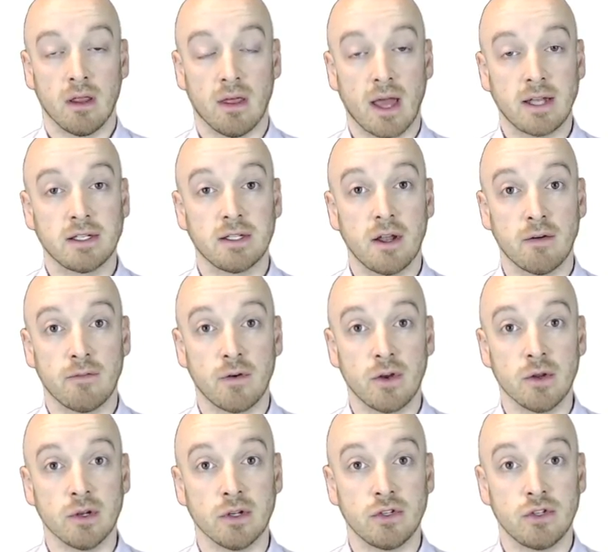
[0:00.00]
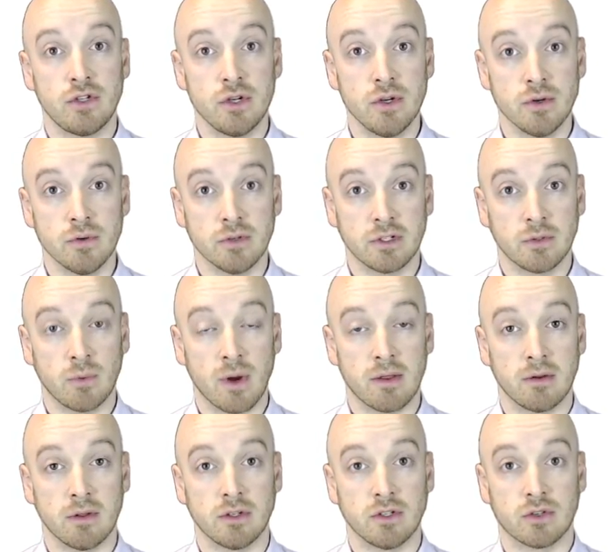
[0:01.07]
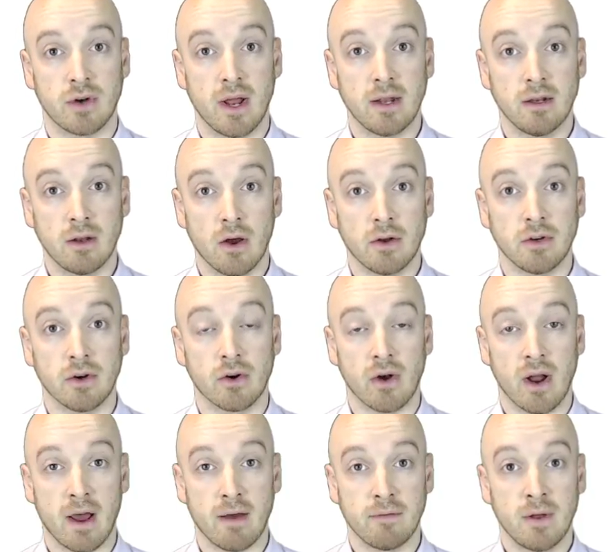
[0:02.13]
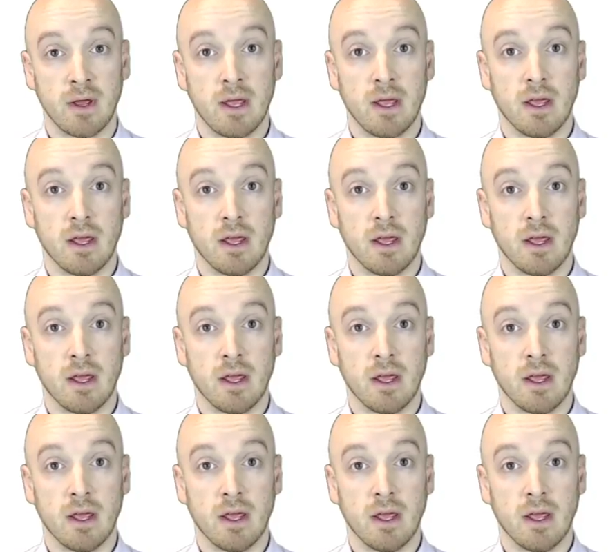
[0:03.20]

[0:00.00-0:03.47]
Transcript: That's there for you to choose whether the trend on your graph